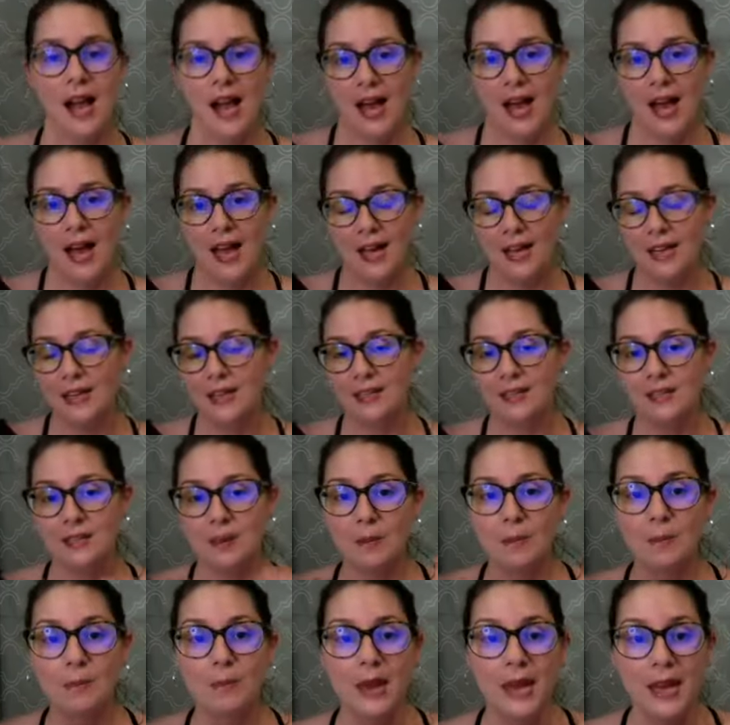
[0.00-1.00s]
and
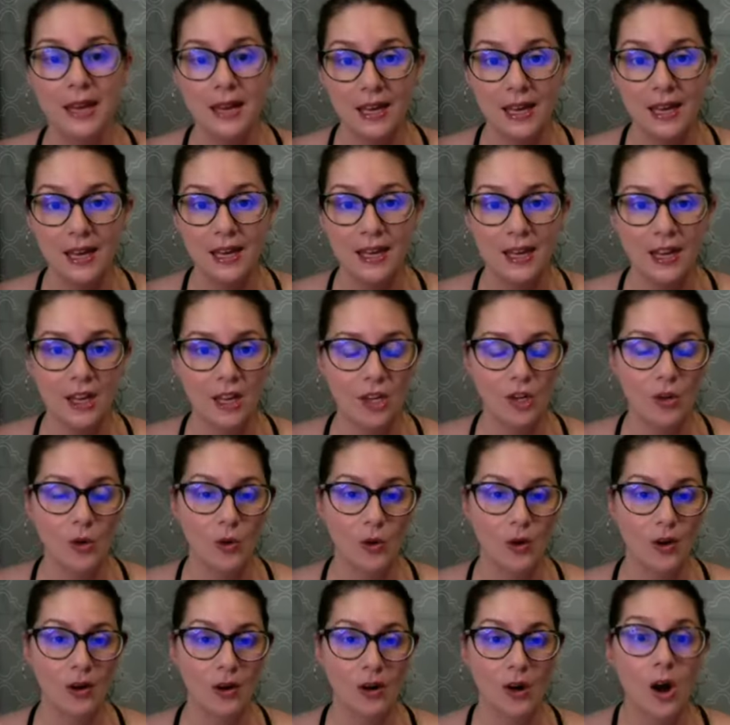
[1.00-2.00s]
making
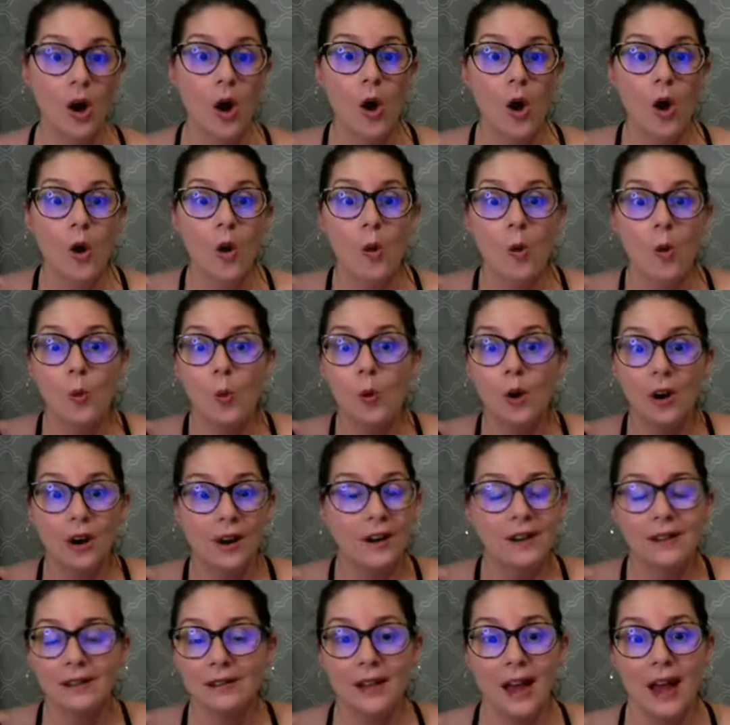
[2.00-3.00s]
your
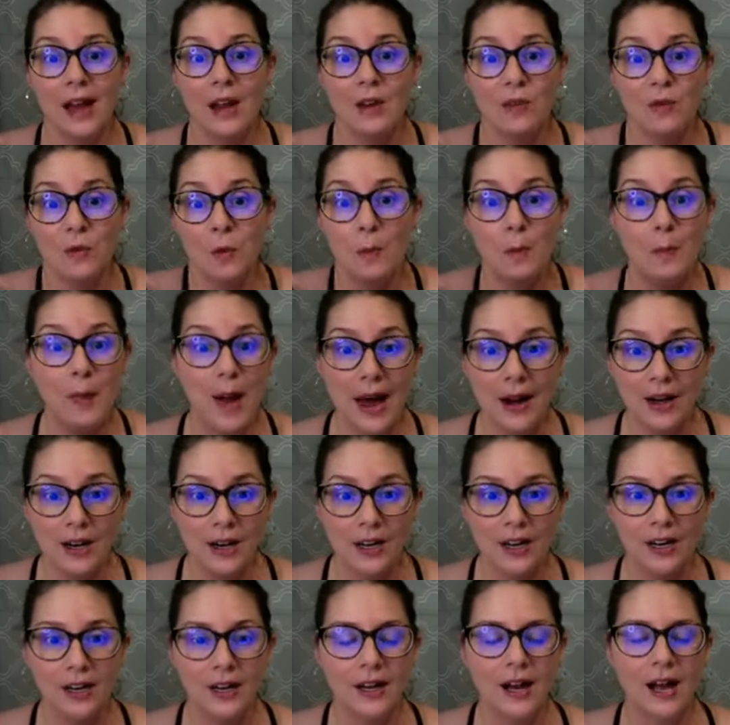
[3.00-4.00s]
work life
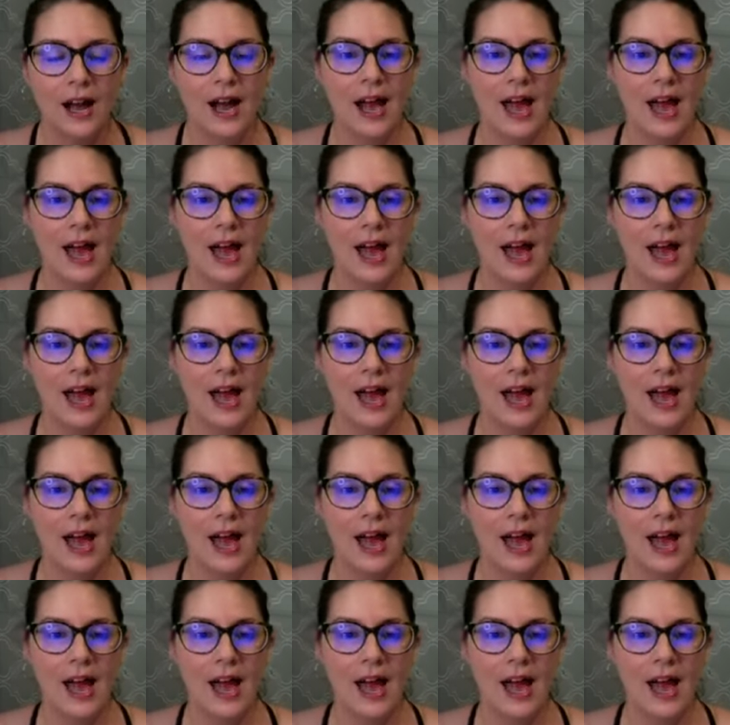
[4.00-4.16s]
better.